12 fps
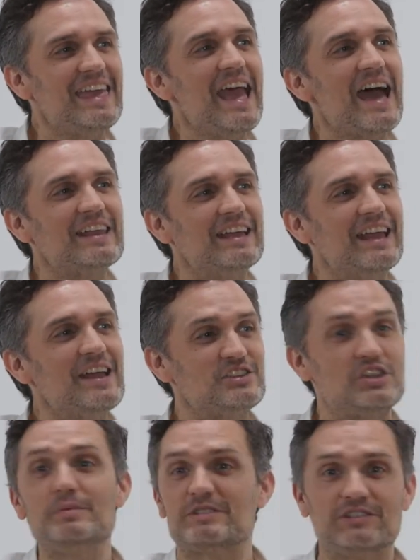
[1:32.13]
Yeah, and
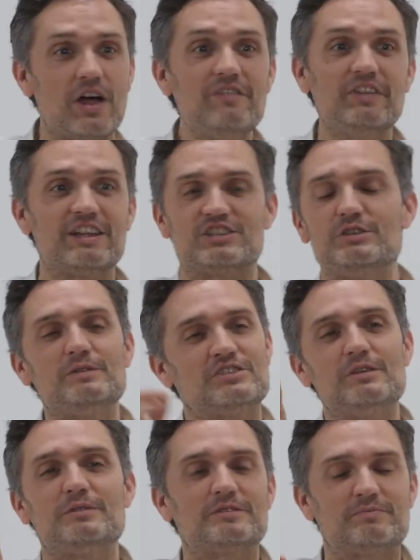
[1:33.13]
she was lovely, and
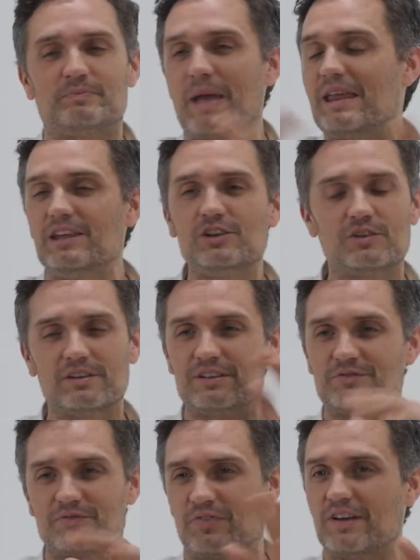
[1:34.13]
she was painting
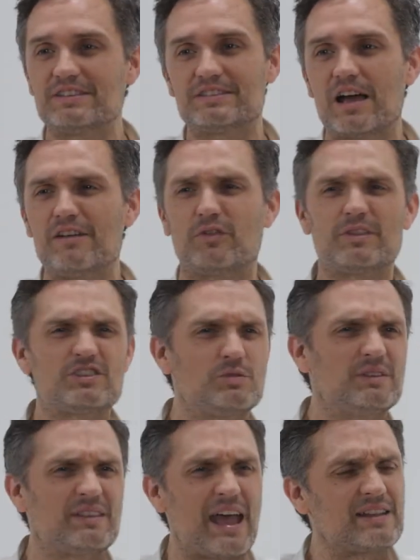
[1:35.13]
fun stuff, or
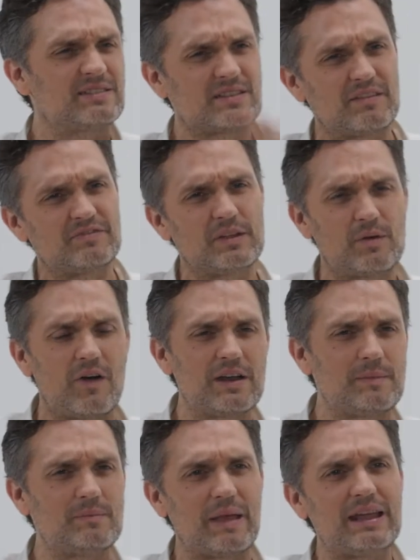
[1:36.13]
she had stuff that had
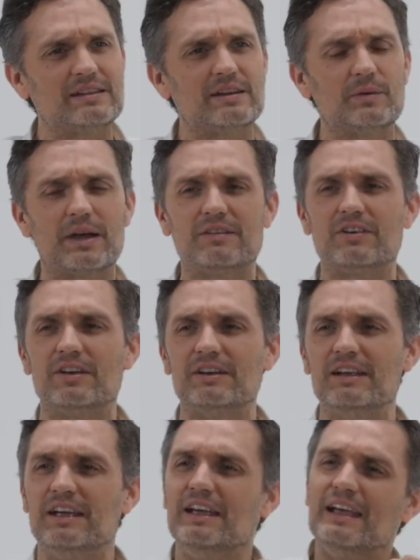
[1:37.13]
already been painted or whatever,
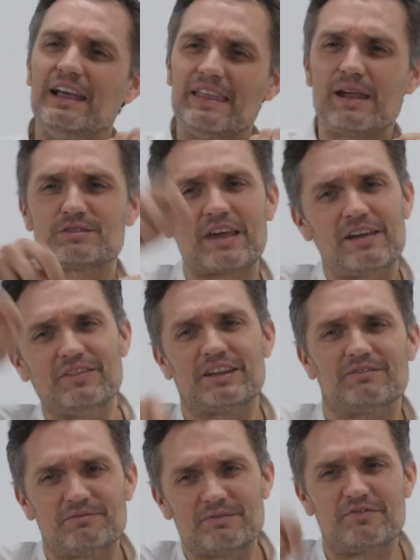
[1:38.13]
and then I was kind of
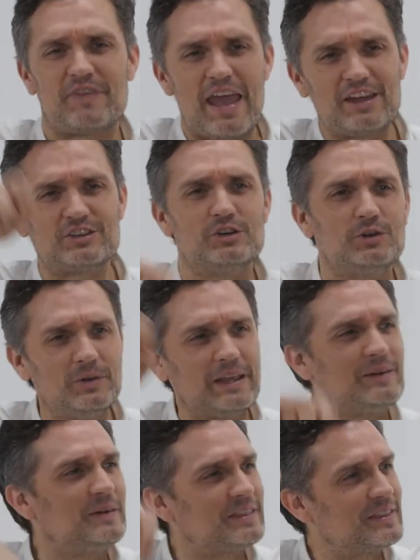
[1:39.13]
like fake
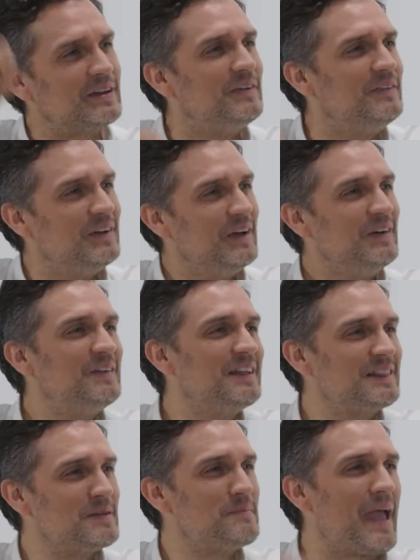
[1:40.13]
doodling with the
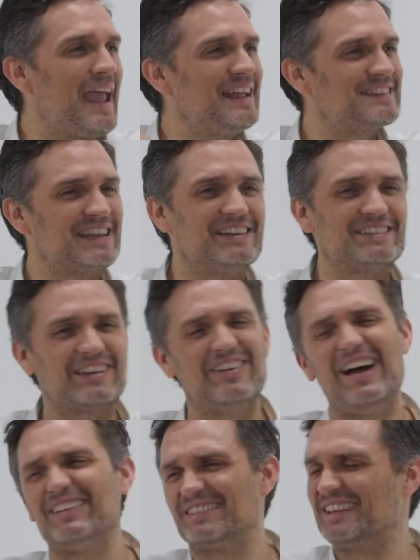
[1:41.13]
paints, and I was like,
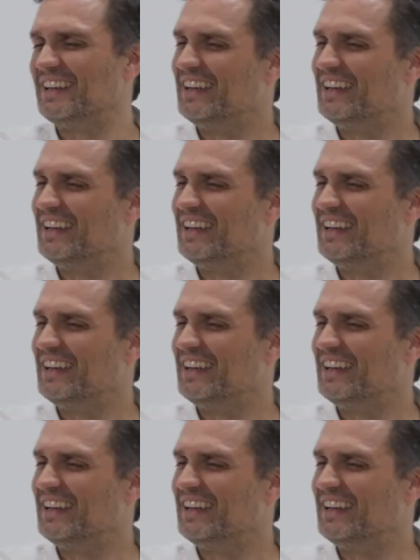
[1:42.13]
wow,